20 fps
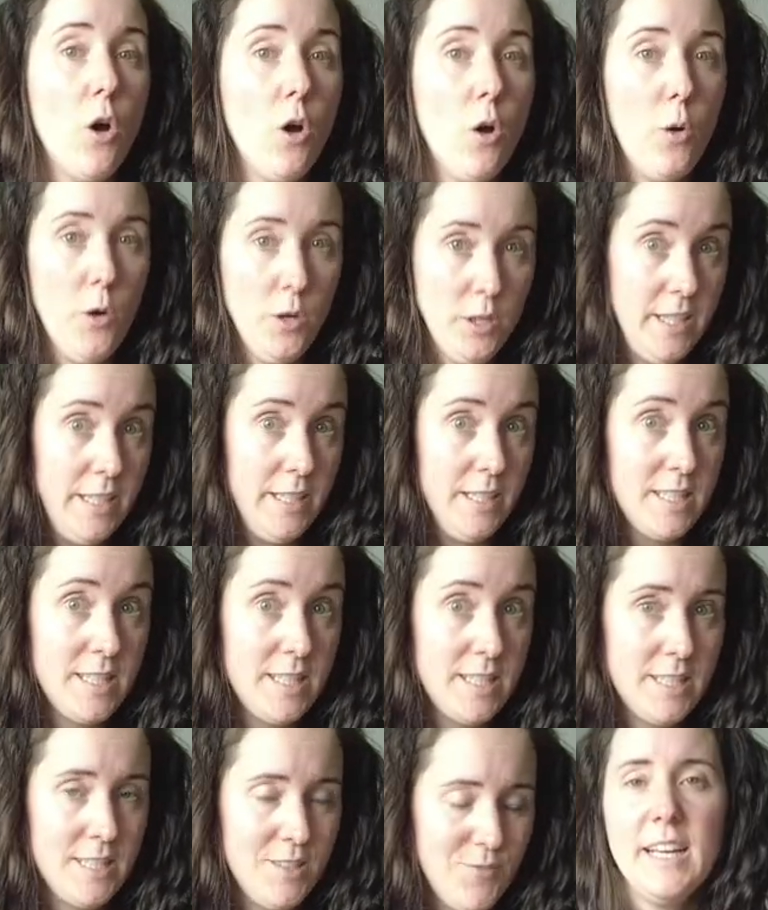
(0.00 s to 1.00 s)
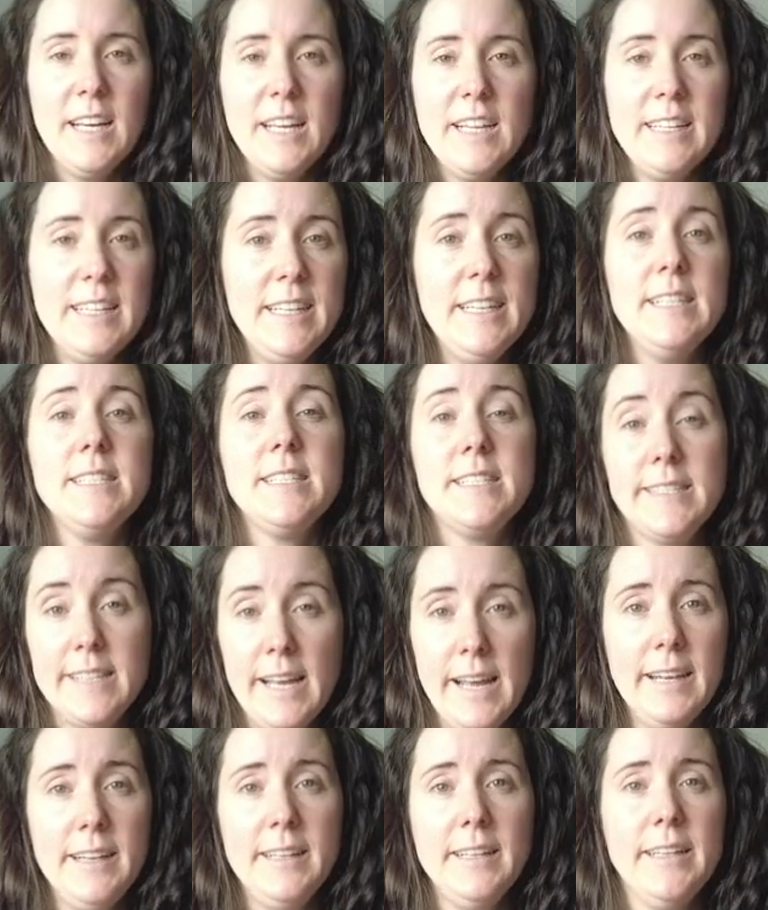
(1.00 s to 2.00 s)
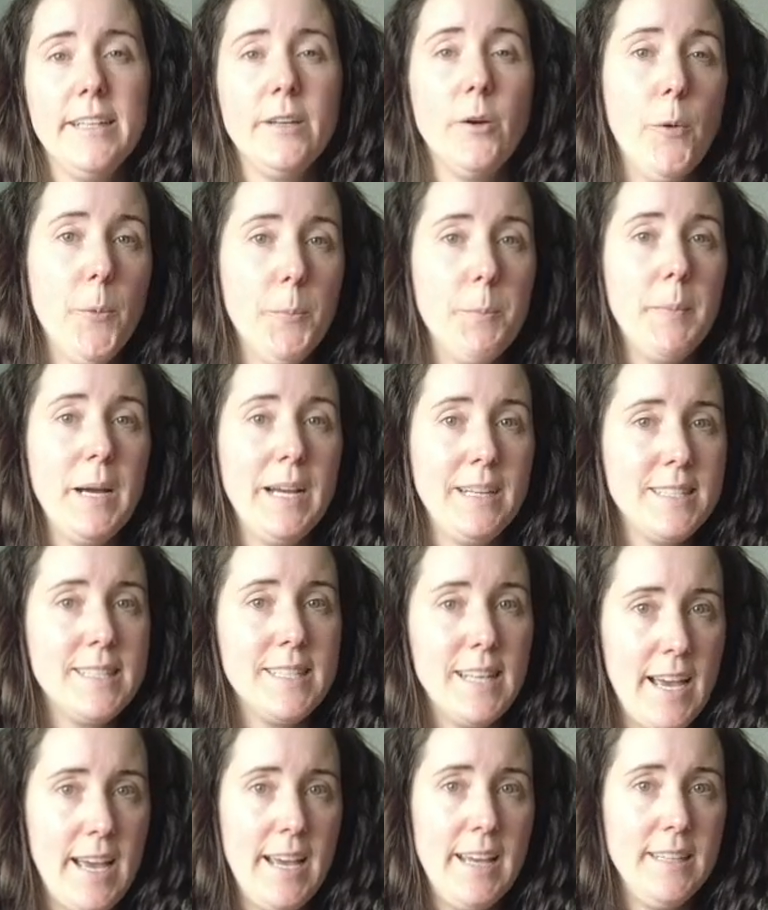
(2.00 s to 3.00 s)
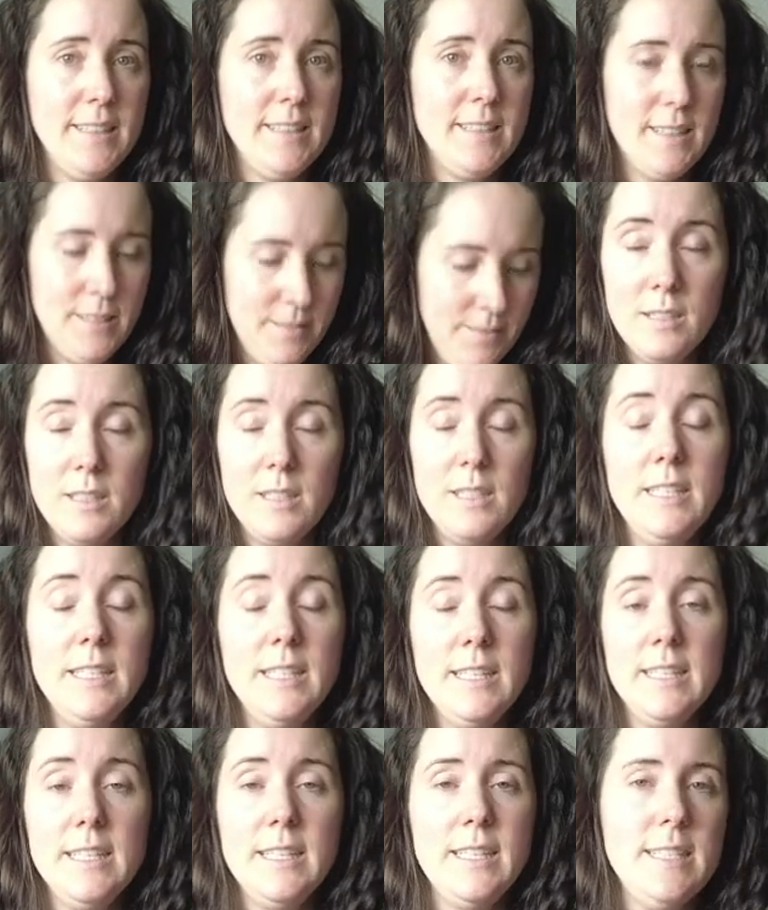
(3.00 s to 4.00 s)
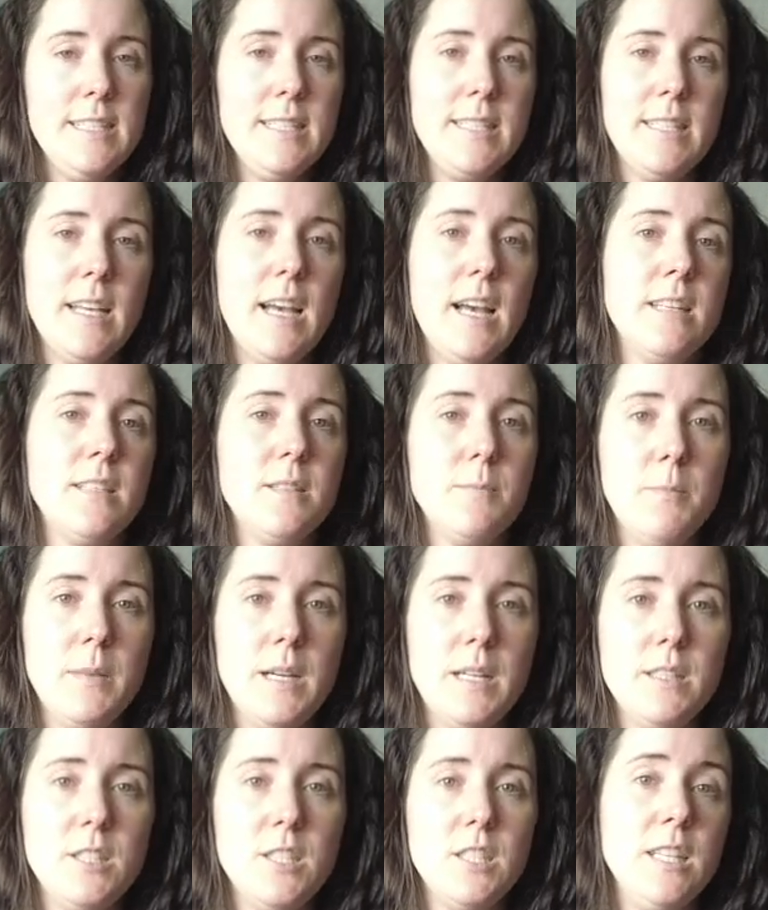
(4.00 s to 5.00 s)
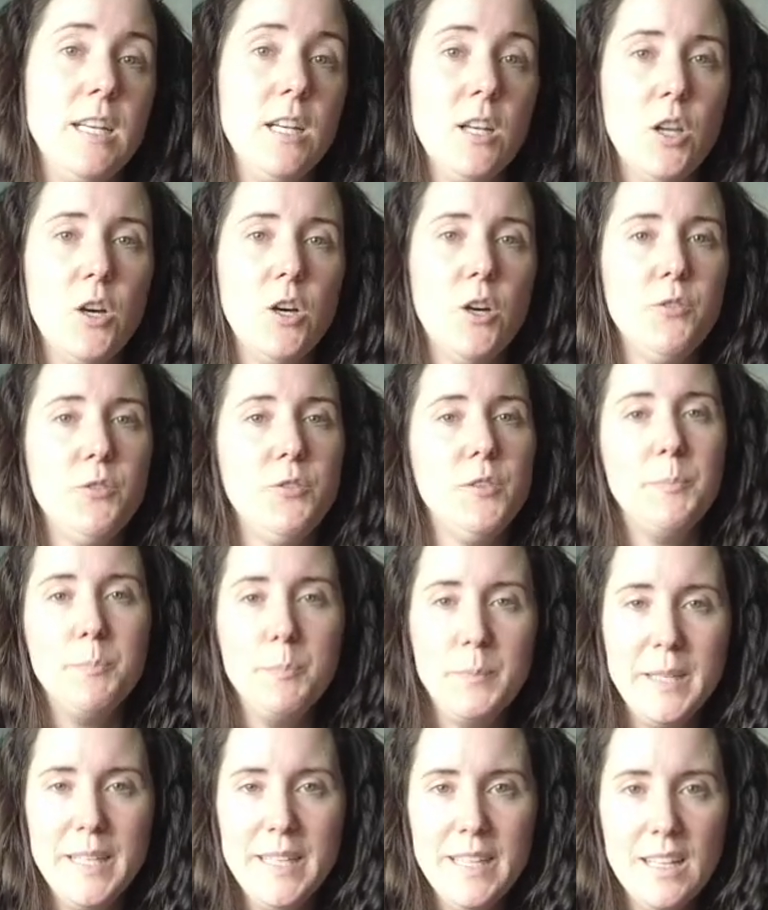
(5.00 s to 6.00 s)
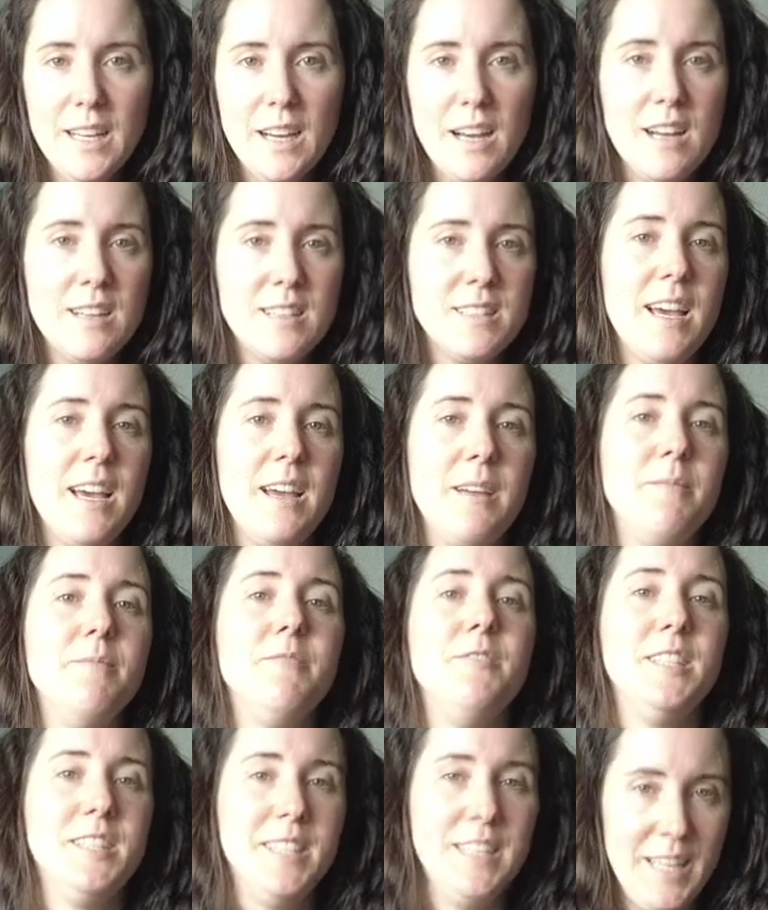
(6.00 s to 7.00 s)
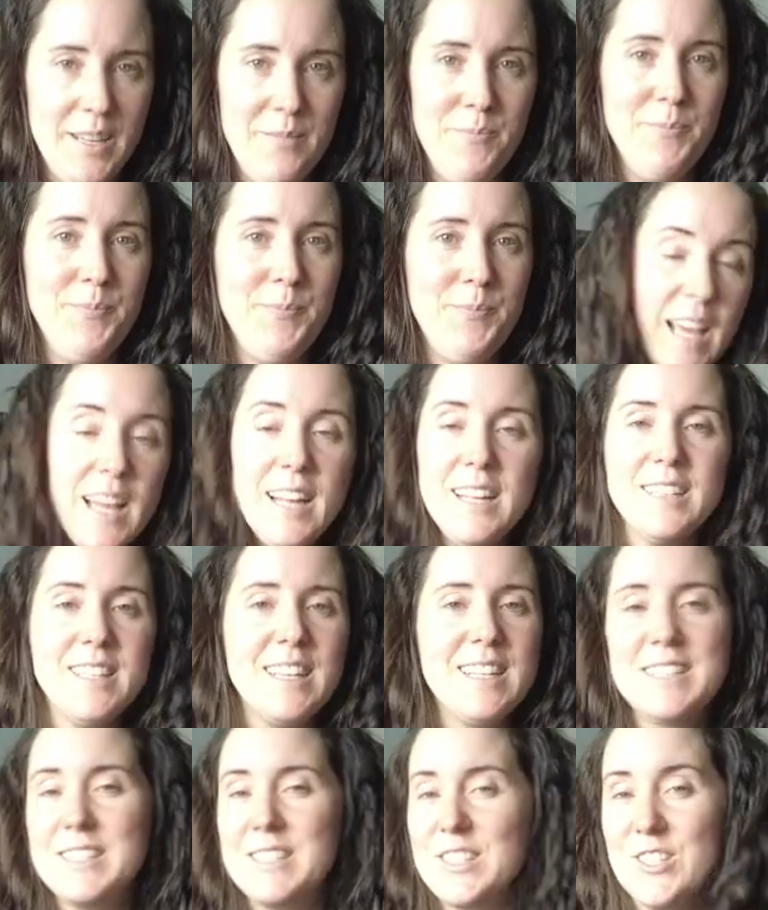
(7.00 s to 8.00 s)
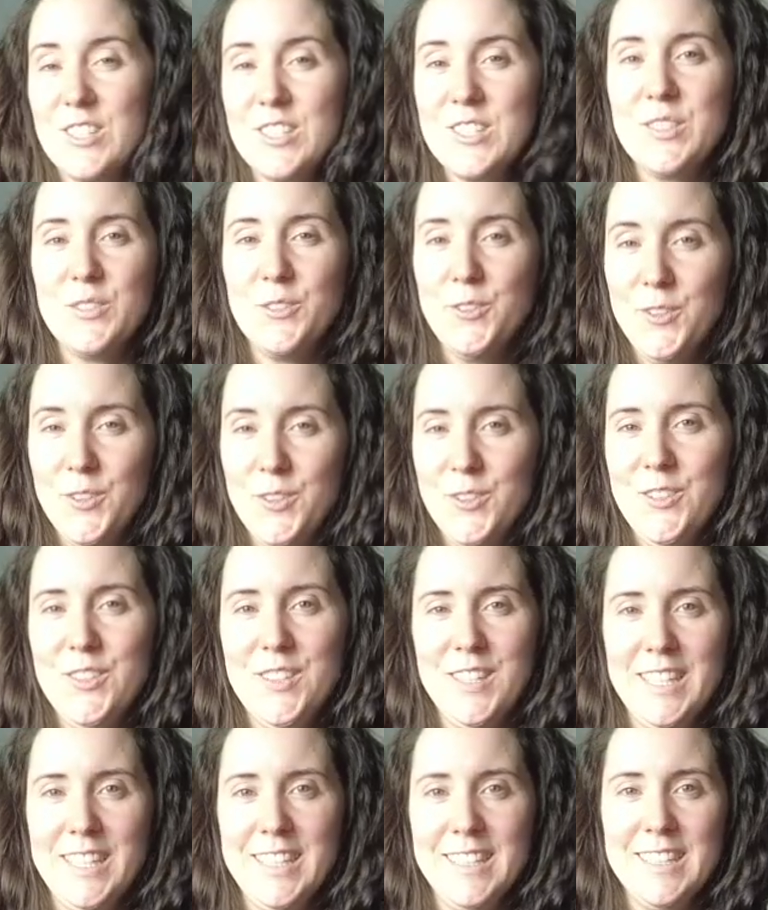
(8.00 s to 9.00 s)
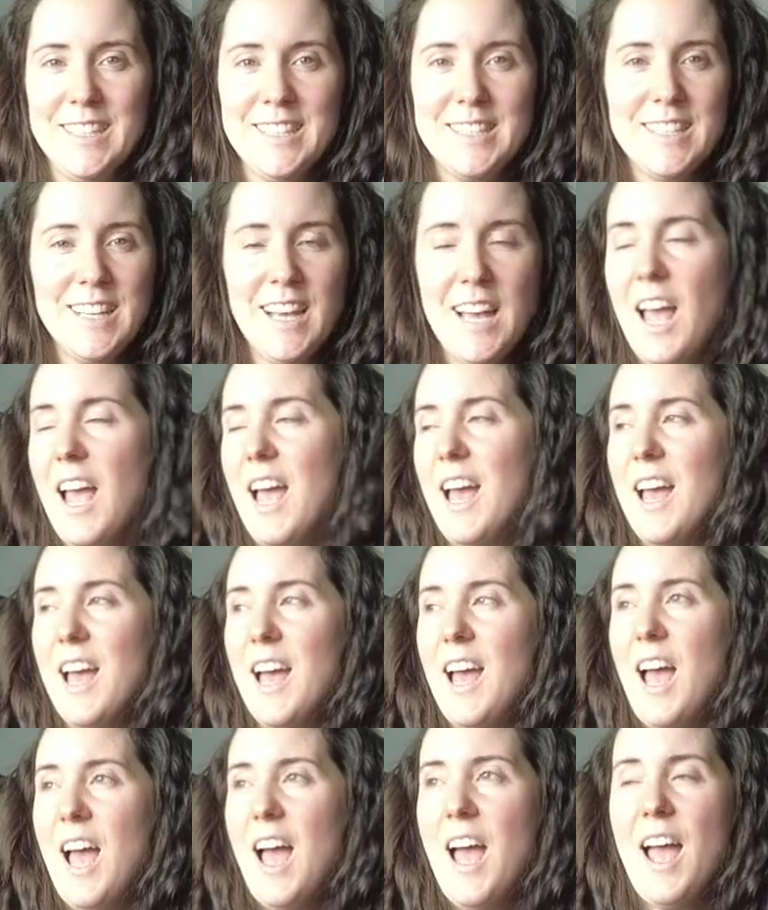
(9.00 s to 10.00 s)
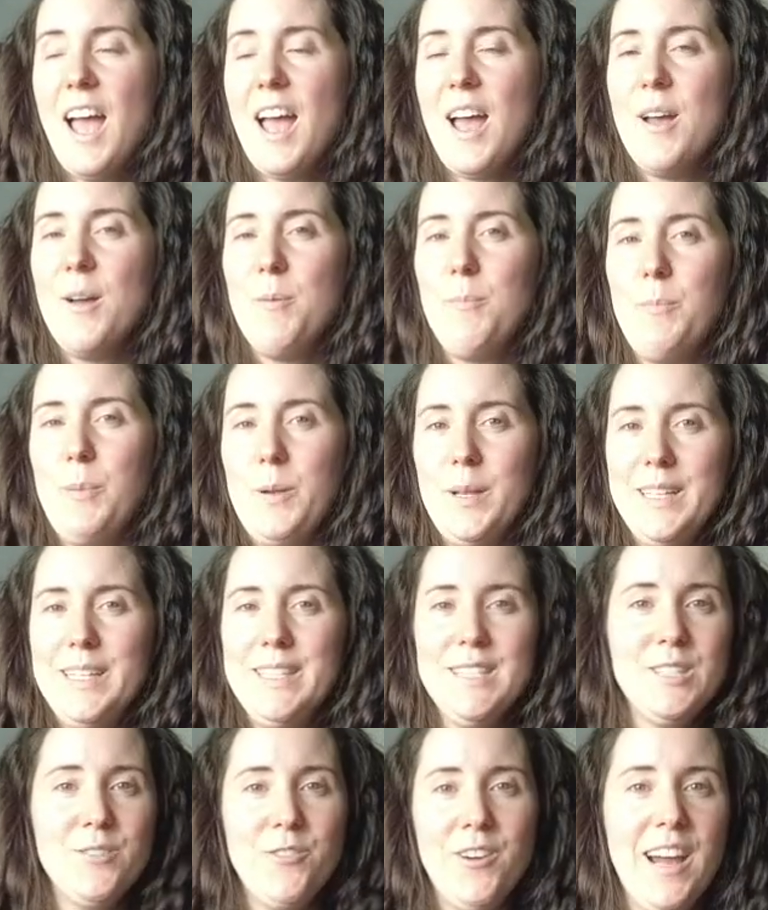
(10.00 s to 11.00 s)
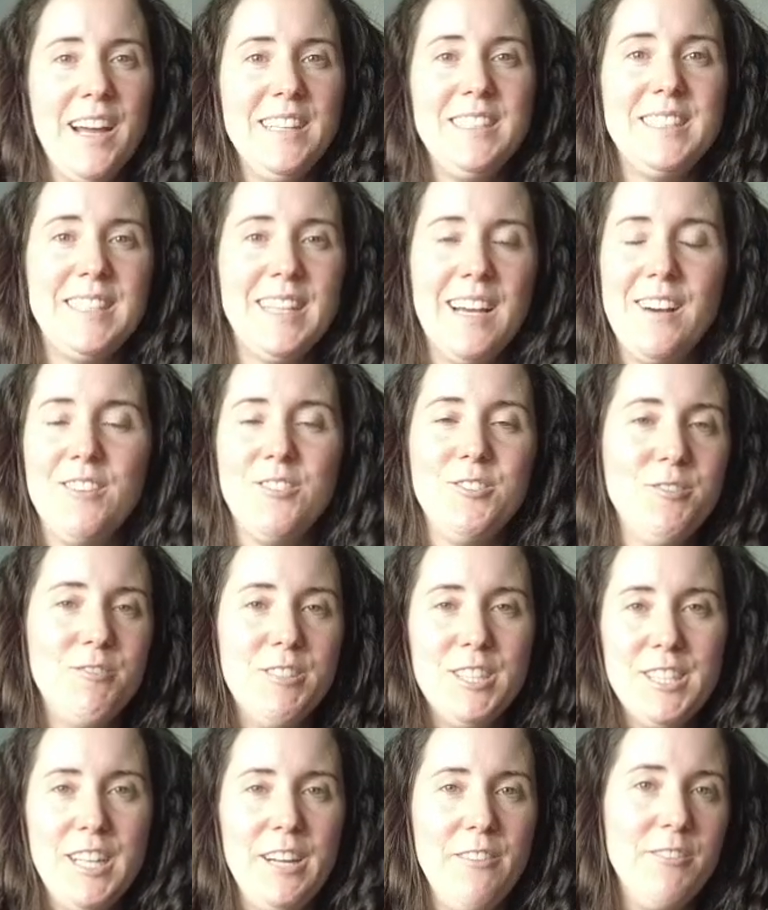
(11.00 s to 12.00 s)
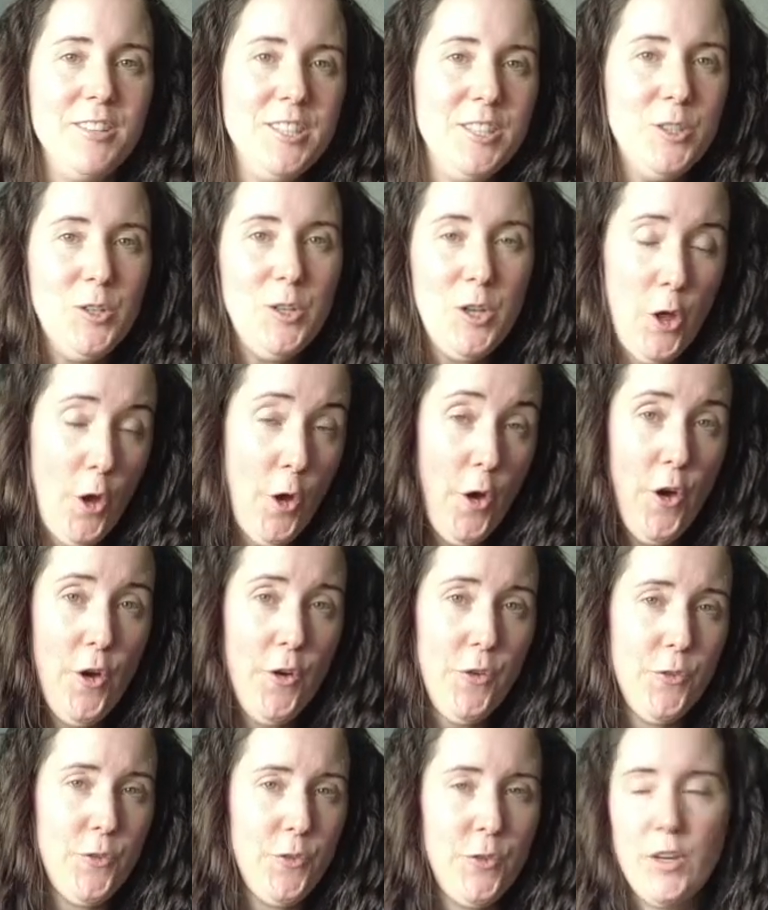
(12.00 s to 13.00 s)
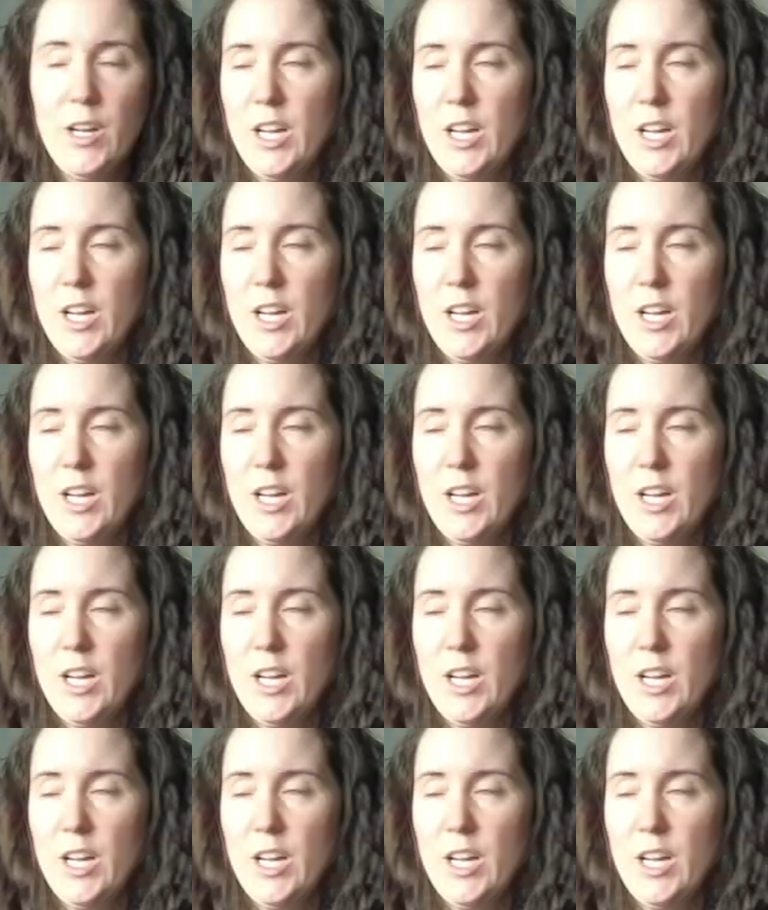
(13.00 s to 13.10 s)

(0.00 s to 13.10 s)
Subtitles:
honest. He is standing on my side. He is as much in love with me as I am with him. That's just a few things. Please write down whatever you love.